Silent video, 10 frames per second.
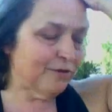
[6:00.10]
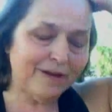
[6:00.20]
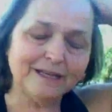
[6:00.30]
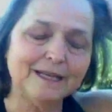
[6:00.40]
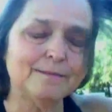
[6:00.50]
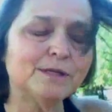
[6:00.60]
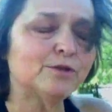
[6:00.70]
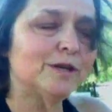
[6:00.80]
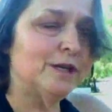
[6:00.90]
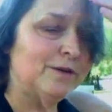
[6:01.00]
you've had
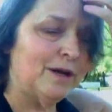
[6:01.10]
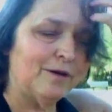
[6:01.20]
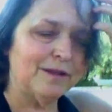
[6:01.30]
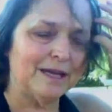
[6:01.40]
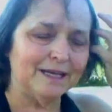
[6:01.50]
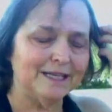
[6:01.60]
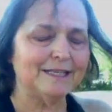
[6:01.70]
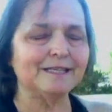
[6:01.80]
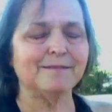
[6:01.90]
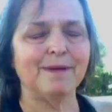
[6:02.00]
chemistry, you know that it
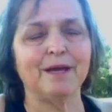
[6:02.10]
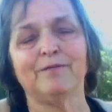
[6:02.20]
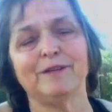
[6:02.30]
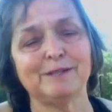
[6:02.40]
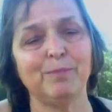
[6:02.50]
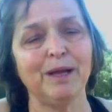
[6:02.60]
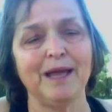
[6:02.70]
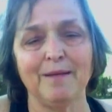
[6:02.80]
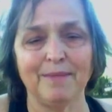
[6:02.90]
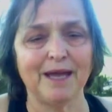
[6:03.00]
doesn't matter if it's
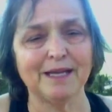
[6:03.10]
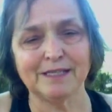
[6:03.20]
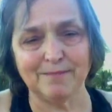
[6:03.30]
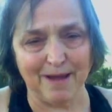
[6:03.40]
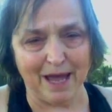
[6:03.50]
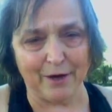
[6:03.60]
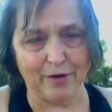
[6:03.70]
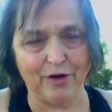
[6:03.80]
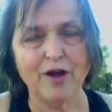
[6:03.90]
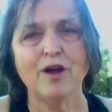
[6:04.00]
plant-based
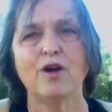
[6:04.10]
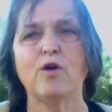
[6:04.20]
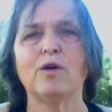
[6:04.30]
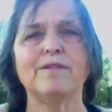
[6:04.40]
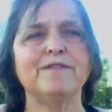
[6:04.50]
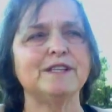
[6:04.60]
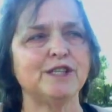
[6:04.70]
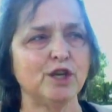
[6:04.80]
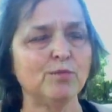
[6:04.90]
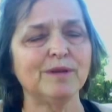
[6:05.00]
matter or if
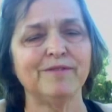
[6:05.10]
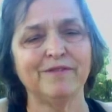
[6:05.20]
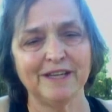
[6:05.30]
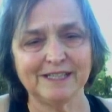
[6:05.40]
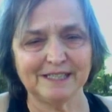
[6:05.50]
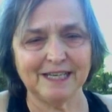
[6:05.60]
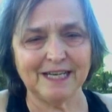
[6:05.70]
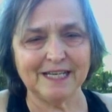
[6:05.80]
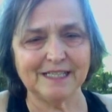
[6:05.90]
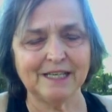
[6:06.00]
it's human
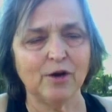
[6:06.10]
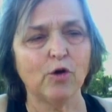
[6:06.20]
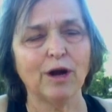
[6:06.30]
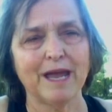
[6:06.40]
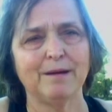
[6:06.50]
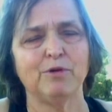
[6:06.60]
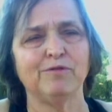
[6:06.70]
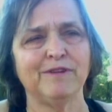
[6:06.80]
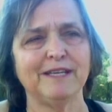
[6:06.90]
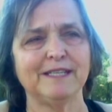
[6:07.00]
feces or animal
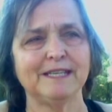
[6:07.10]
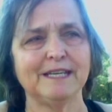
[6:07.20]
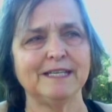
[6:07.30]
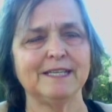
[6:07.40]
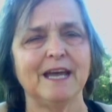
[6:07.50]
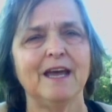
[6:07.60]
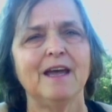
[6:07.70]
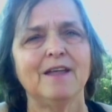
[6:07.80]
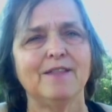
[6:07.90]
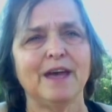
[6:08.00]
feces,
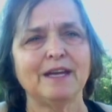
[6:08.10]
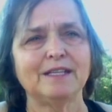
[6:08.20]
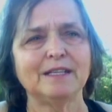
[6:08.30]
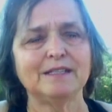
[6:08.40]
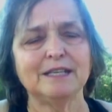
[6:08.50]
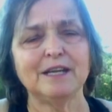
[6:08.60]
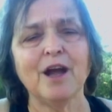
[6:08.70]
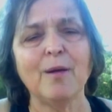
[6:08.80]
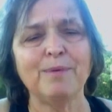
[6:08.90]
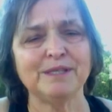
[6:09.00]
that
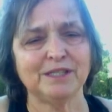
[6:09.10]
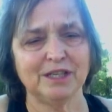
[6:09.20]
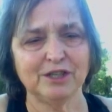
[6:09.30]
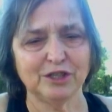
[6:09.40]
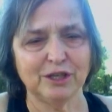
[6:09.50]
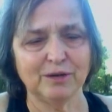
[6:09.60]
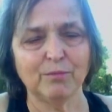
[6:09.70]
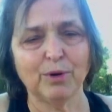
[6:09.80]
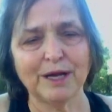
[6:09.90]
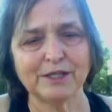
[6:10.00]
decomposition
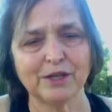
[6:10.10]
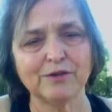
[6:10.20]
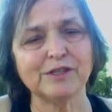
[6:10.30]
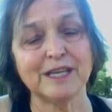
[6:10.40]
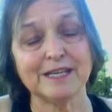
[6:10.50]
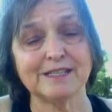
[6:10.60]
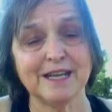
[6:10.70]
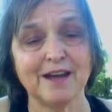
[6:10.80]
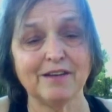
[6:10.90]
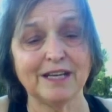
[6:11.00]
breaks those things
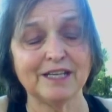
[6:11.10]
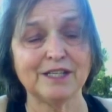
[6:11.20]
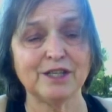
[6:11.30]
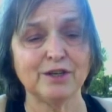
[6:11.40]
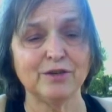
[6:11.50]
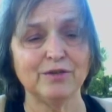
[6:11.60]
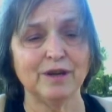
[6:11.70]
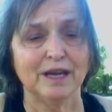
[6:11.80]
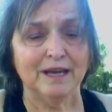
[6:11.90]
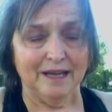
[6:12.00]
down into
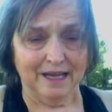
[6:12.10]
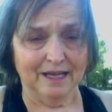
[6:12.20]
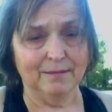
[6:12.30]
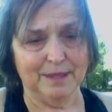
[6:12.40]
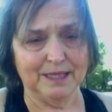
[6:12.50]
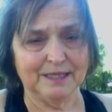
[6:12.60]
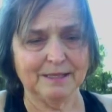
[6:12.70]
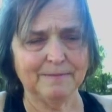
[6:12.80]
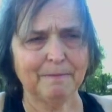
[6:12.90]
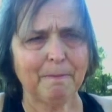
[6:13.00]
elements.